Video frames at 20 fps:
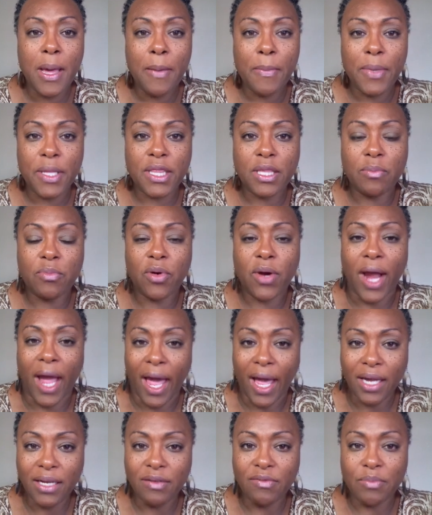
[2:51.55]
but the more
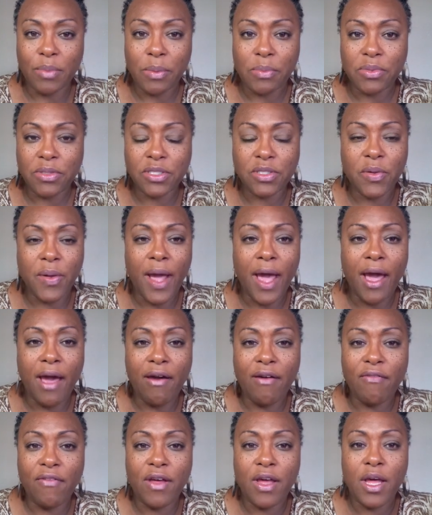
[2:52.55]
active members you
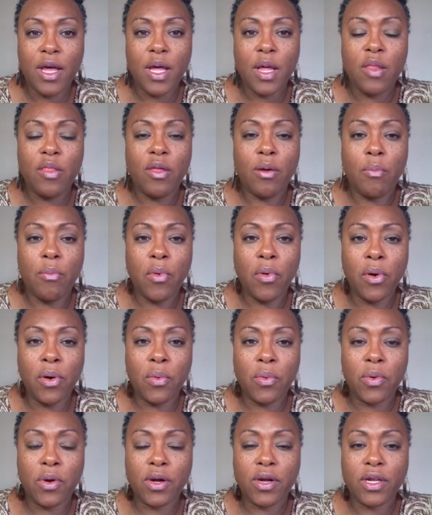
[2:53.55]
have, the more
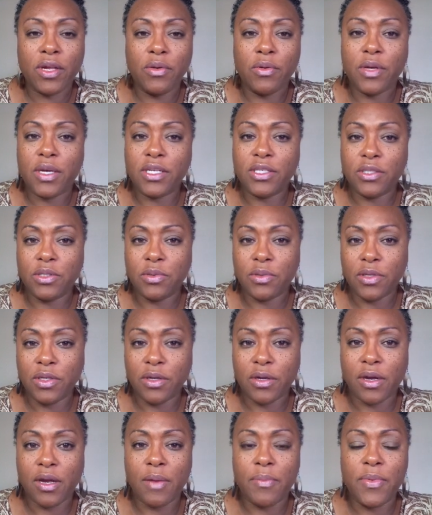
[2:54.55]
work you can do in
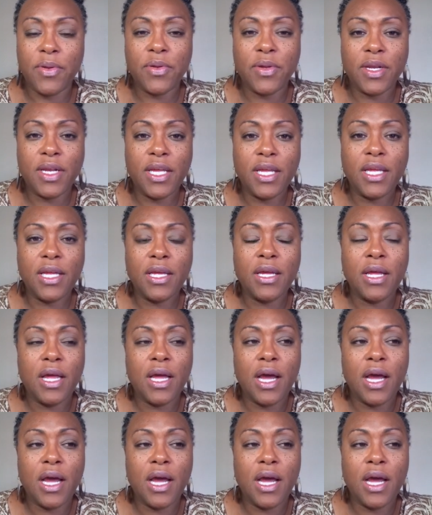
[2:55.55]
your community.